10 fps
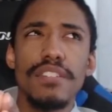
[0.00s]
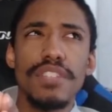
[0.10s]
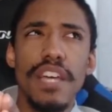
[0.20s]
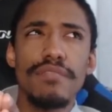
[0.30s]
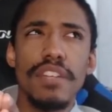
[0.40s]

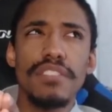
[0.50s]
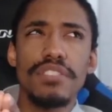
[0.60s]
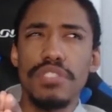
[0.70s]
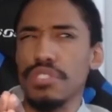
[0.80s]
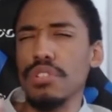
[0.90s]
have
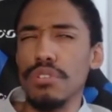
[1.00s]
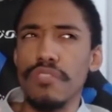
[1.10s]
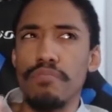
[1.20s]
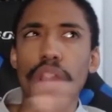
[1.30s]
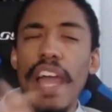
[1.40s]
this
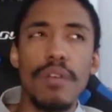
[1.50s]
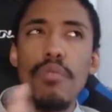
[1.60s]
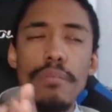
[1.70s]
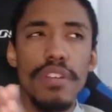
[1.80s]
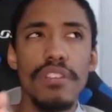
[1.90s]
assertive black
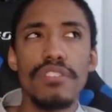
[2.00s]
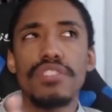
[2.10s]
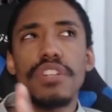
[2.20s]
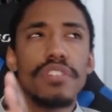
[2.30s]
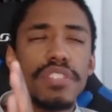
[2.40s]
woman in the
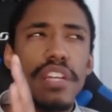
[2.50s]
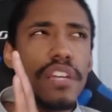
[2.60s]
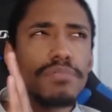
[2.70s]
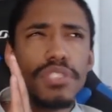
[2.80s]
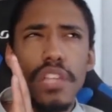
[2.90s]
series. And
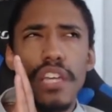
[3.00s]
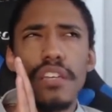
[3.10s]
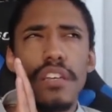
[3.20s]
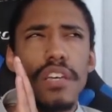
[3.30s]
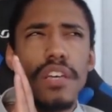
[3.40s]
I'm just like...